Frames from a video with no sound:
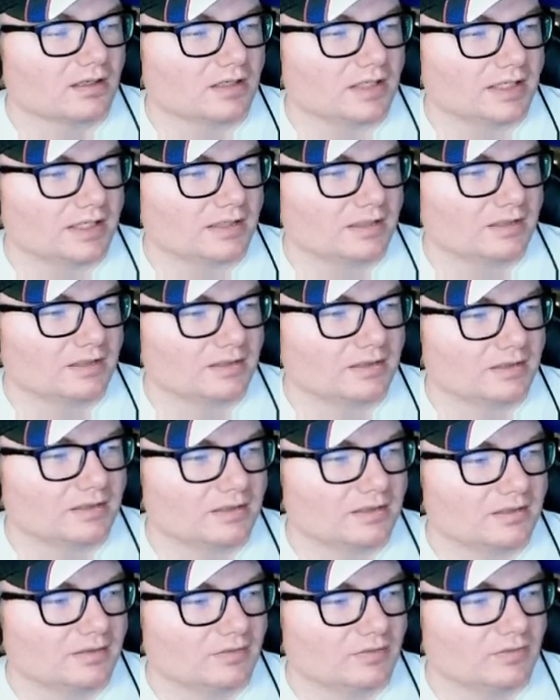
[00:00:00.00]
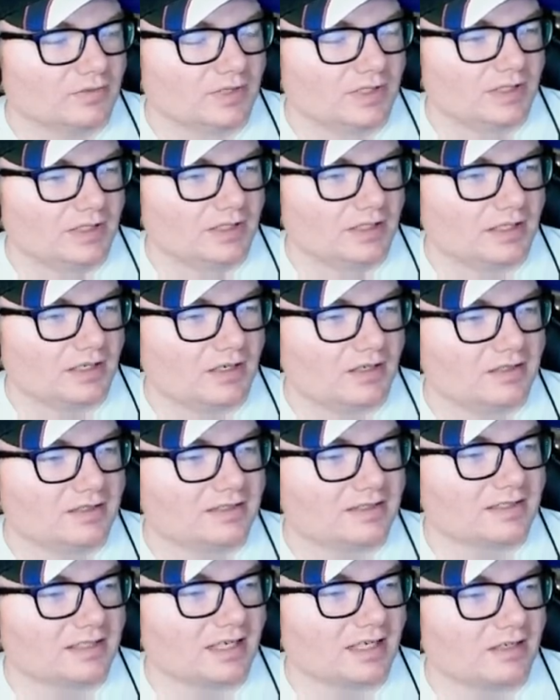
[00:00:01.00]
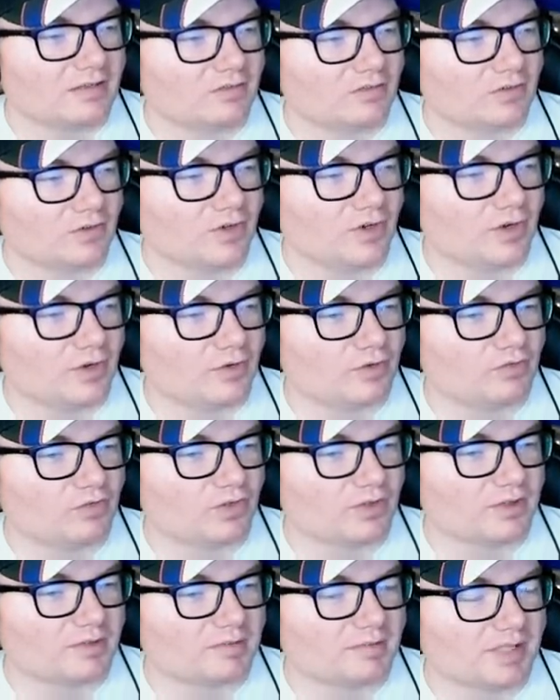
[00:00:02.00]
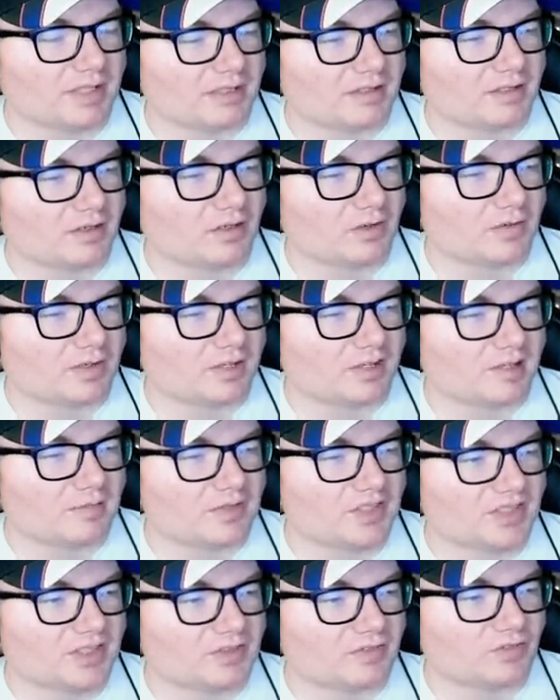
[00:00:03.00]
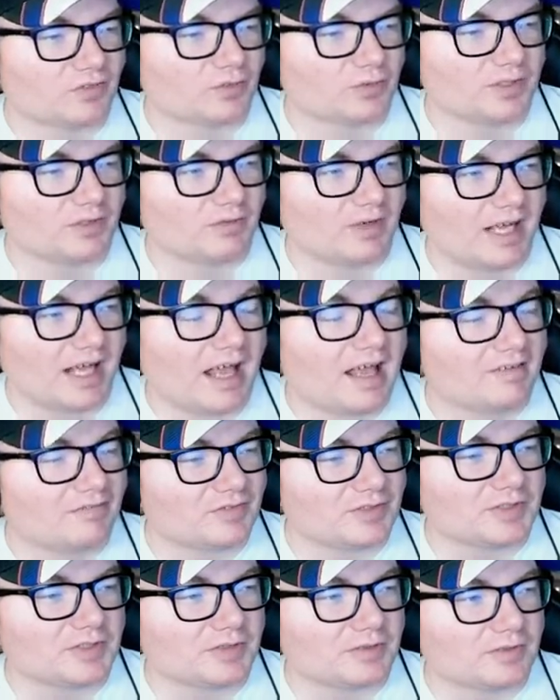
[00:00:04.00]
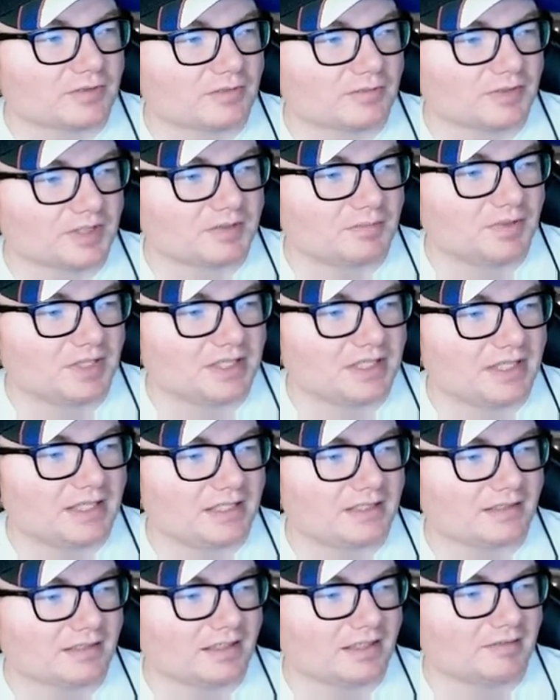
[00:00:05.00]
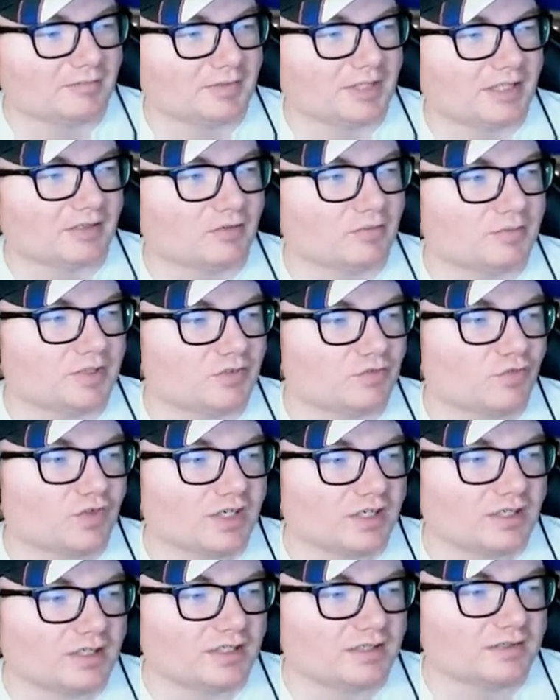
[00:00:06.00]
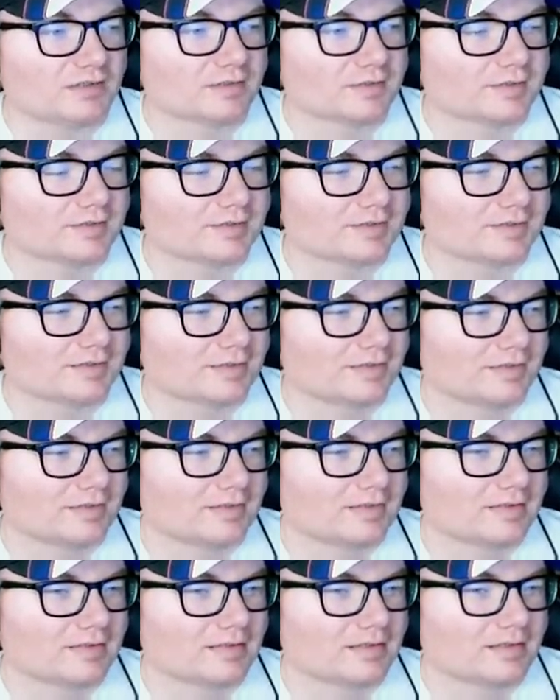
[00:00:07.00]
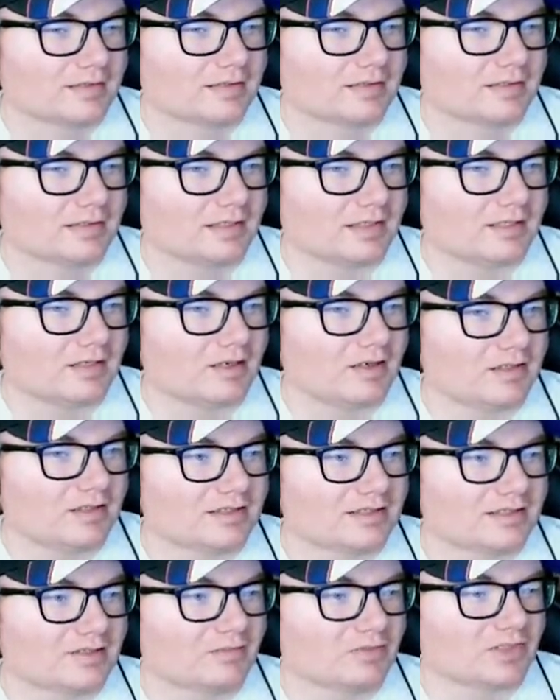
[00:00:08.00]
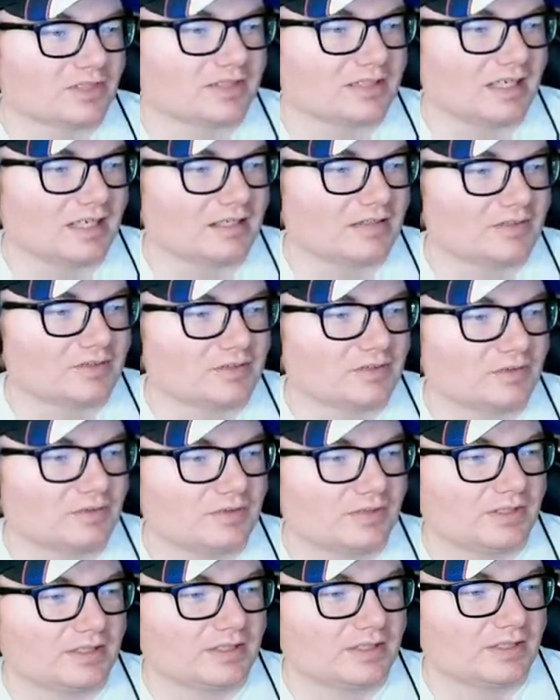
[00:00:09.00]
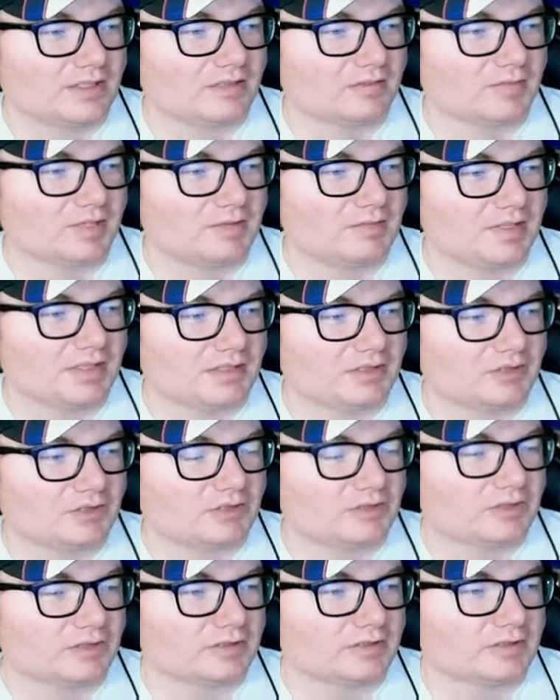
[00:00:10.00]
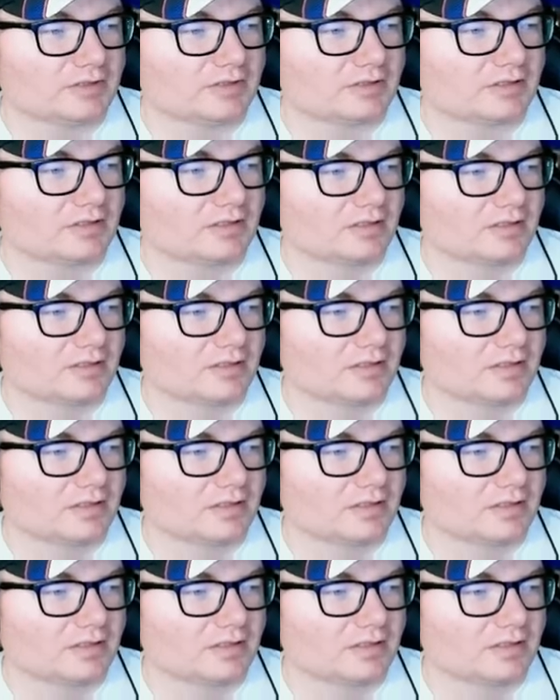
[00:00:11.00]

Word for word: All right. Honestly, I don't know if we're going to make it all the way lap 64. We don't have to. We can pit any time now and be fine. And honestly, with the tires going like they are, maybe I should.